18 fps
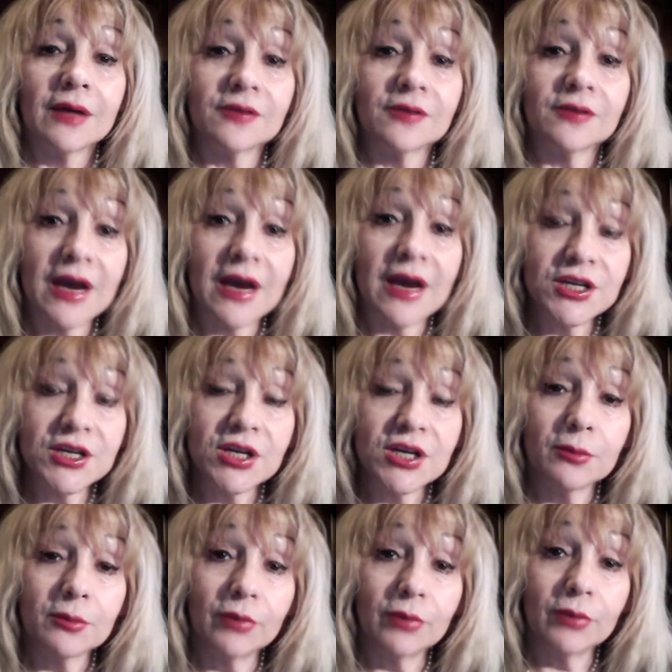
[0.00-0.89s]

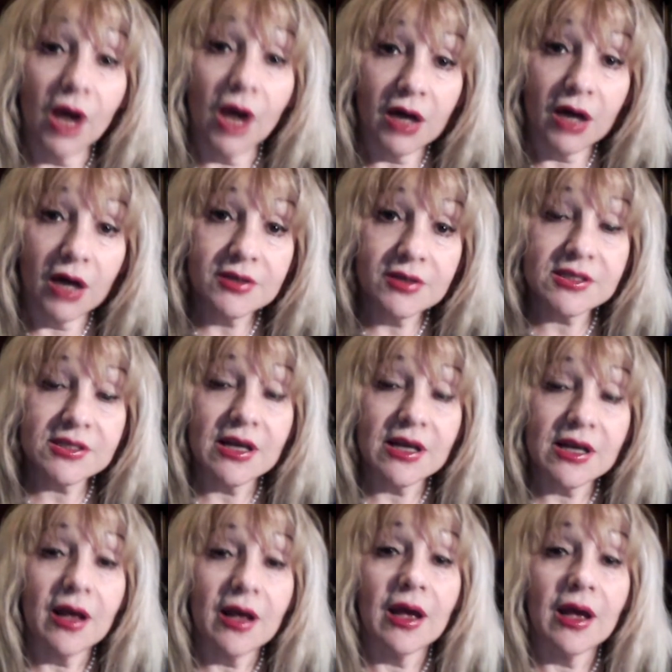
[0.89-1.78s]
writing blogs
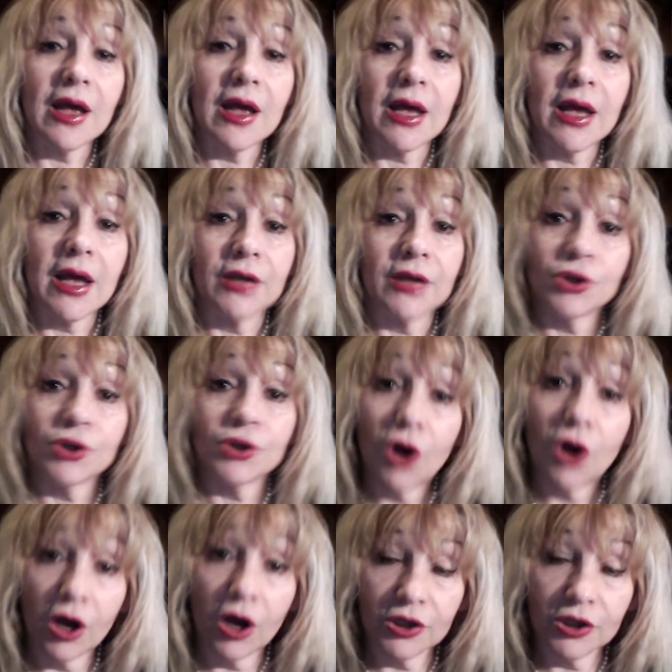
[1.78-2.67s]
and
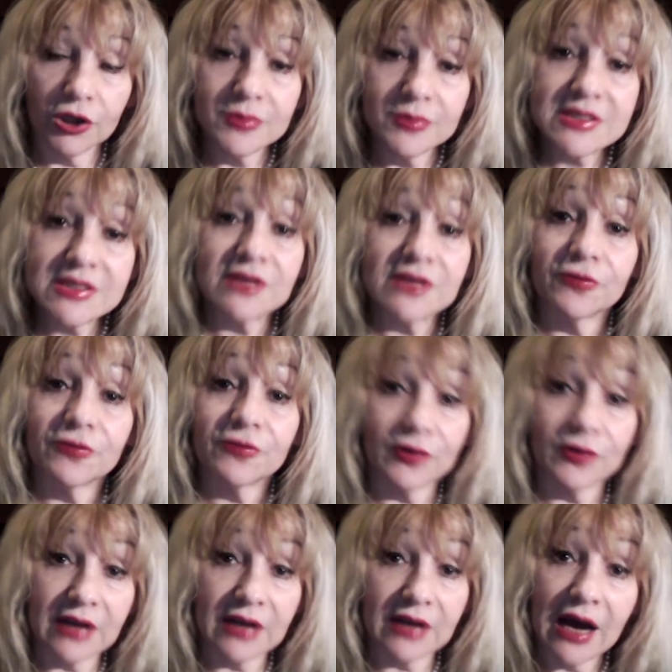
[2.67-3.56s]
columns
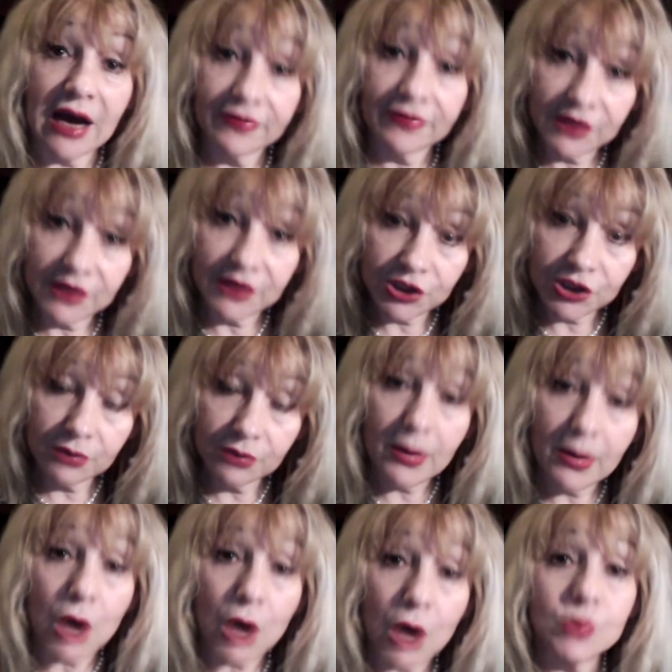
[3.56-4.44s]
for the Huffington
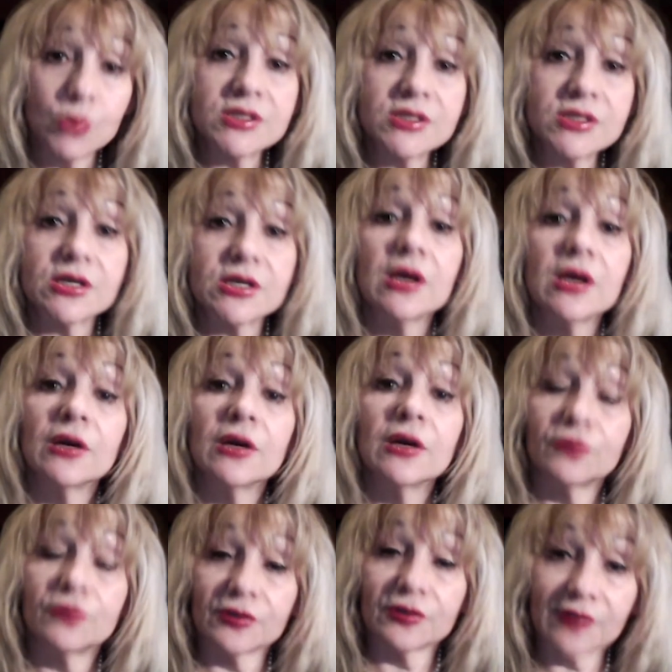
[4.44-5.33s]
Post,
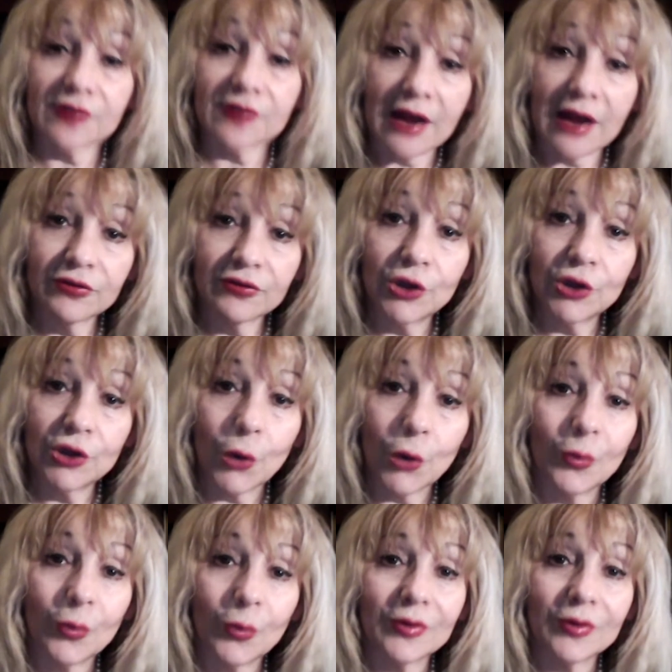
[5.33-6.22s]
for Thrive
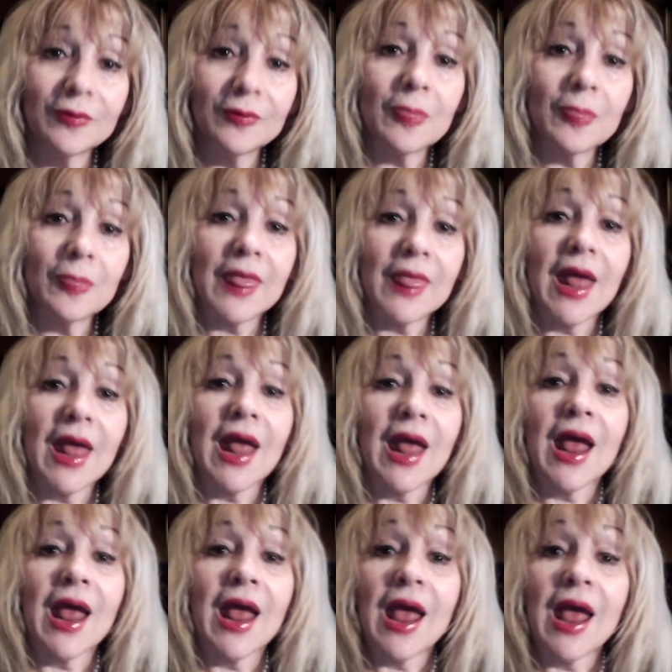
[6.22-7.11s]
Global,
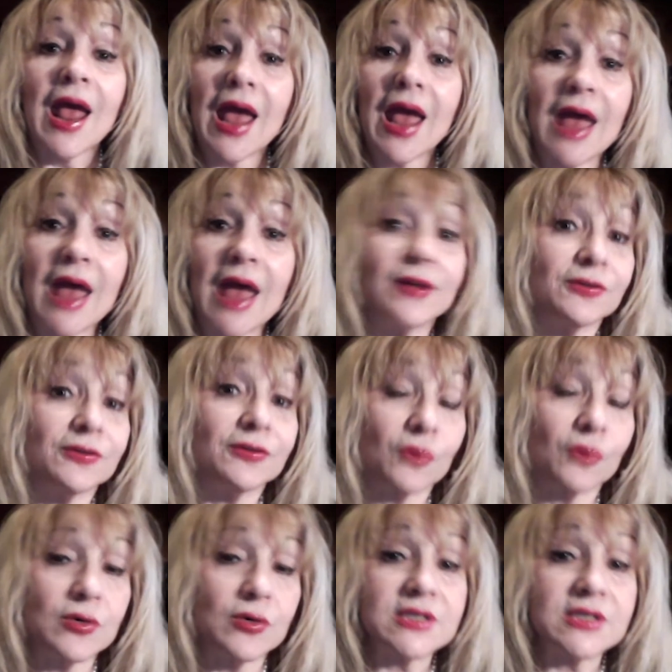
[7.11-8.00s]
and of
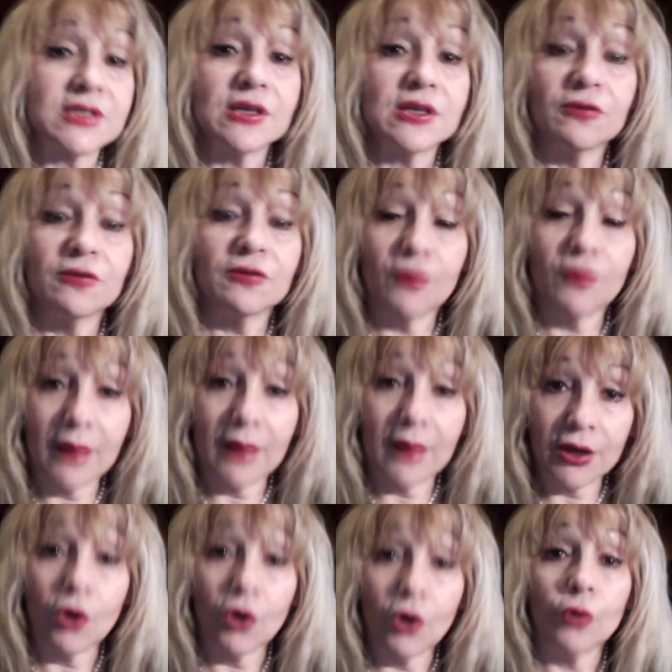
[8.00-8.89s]
course for
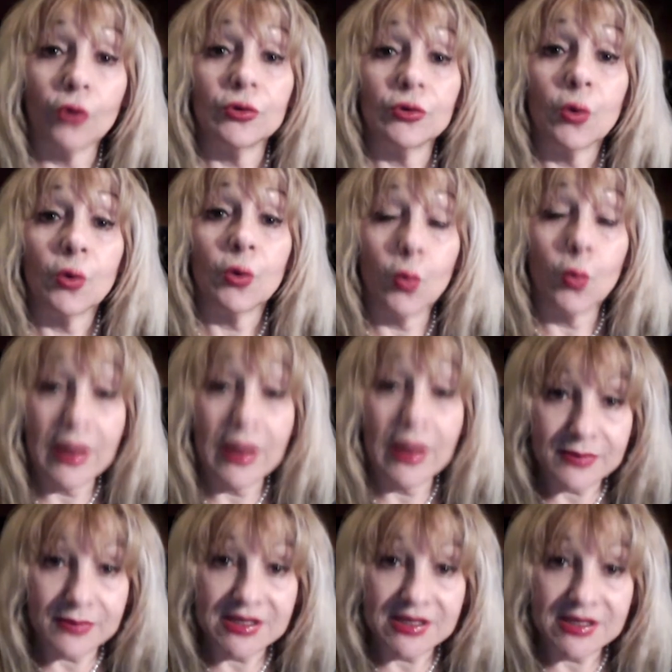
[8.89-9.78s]
my own
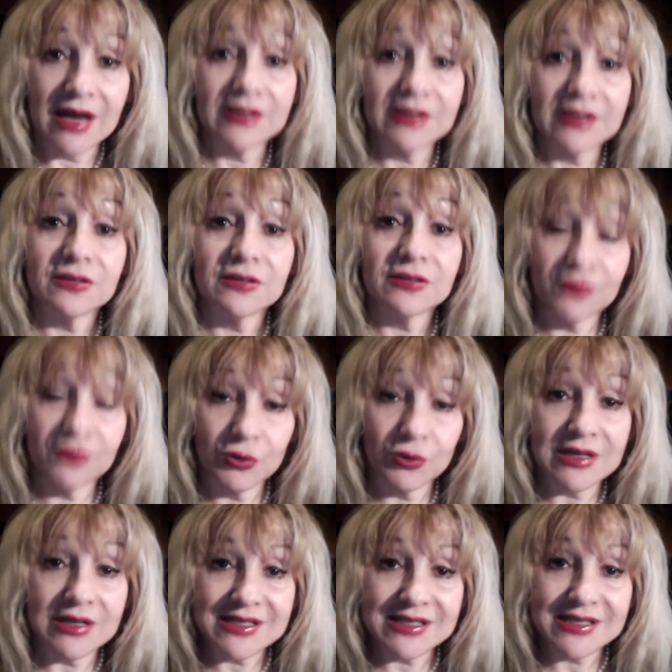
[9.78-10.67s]
website,
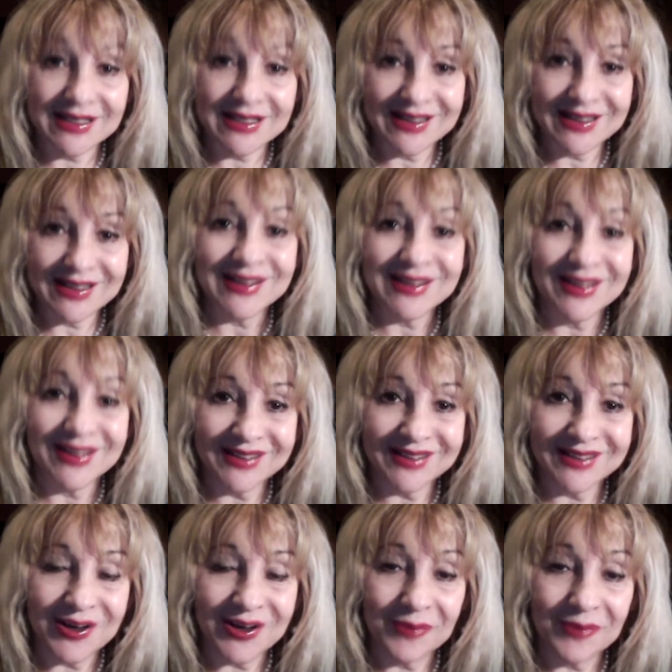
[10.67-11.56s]
fiona citkin dot
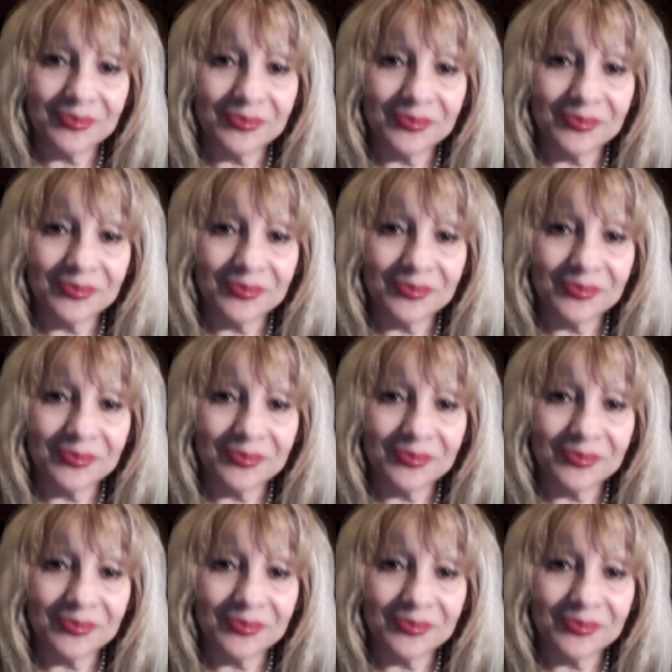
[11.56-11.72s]
com.